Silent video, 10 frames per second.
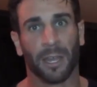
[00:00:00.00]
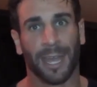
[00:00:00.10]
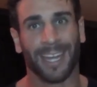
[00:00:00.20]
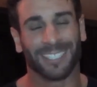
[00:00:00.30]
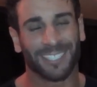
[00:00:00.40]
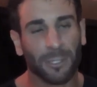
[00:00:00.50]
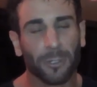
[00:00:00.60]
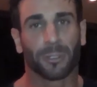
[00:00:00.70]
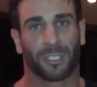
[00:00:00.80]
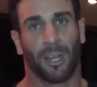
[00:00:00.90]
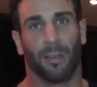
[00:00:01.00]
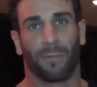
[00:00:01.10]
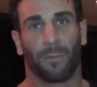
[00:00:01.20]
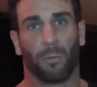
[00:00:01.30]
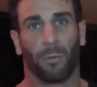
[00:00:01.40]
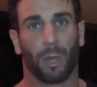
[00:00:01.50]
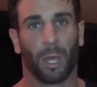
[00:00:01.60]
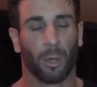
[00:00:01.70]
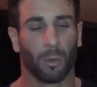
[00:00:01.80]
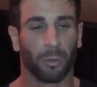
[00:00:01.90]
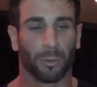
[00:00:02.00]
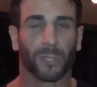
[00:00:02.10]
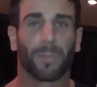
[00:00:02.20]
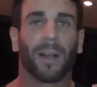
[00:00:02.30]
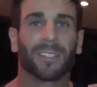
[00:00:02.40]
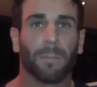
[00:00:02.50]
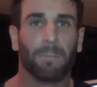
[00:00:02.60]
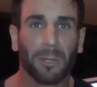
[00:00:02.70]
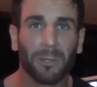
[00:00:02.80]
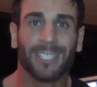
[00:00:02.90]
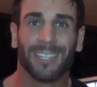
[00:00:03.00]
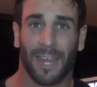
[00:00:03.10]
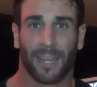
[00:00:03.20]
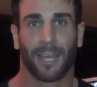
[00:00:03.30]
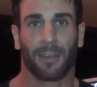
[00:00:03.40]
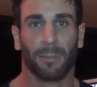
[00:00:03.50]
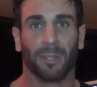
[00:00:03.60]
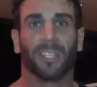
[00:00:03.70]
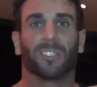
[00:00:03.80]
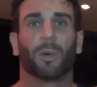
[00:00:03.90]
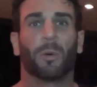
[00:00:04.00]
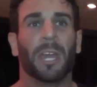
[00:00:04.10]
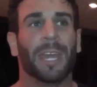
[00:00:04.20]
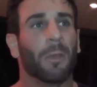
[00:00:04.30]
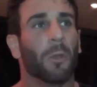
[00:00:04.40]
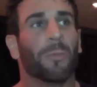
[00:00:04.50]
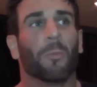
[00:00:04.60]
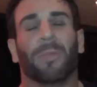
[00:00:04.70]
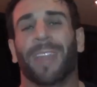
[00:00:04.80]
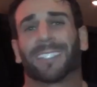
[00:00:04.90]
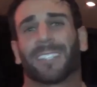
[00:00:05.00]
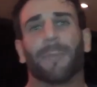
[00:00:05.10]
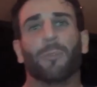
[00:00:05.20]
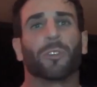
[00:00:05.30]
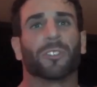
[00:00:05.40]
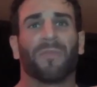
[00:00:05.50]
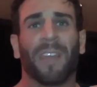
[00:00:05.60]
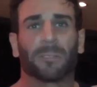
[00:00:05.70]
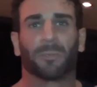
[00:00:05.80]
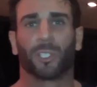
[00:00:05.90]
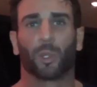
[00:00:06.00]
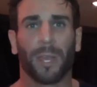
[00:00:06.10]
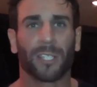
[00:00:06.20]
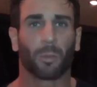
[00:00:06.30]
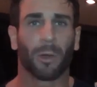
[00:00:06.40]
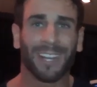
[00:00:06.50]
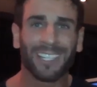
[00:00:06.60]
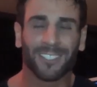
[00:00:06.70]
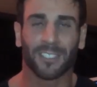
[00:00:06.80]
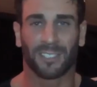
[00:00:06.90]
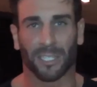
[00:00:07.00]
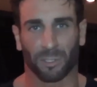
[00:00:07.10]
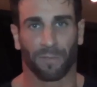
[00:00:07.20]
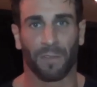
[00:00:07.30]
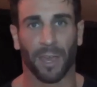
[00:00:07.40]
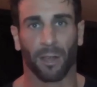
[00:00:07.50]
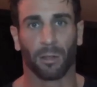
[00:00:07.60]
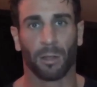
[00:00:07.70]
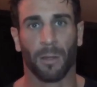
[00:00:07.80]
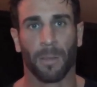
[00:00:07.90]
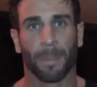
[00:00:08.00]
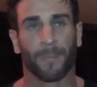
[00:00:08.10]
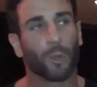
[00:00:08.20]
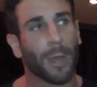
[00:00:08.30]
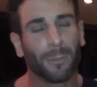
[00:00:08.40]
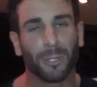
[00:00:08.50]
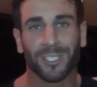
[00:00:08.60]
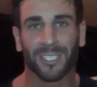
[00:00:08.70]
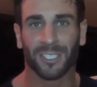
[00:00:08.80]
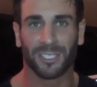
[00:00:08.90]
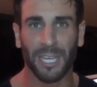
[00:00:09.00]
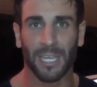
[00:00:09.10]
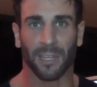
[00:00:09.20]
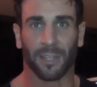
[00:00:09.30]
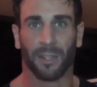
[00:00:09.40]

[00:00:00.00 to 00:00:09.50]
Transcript: and instill yourself with responsibility to that accountability so next time you're faced with a situation where it is success or fail, you're able to succeed.